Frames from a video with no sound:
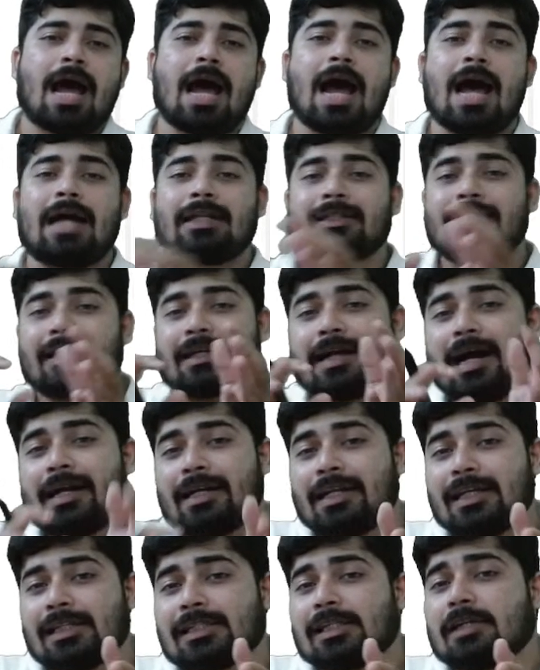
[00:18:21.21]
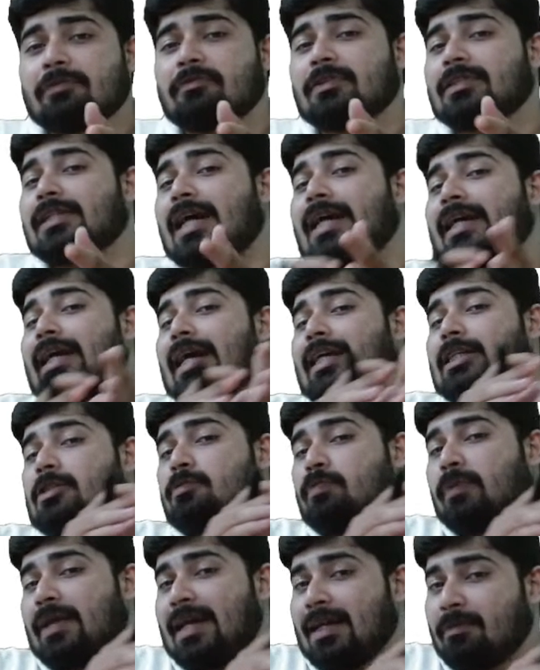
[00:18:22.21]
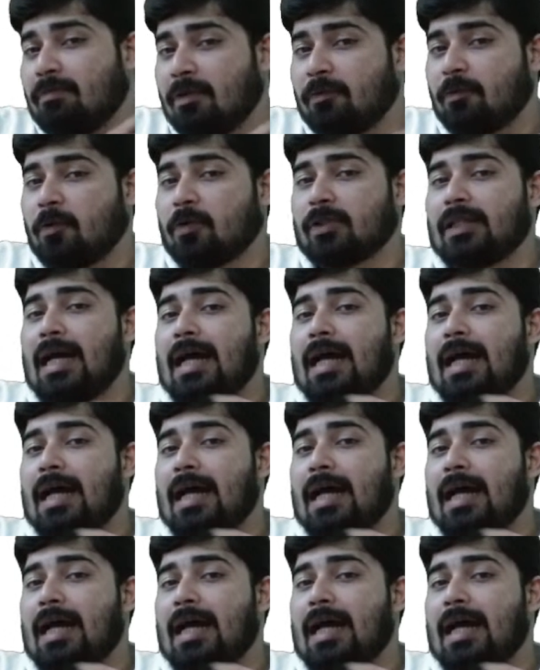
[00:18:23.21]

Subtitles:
and the condition which I explained before,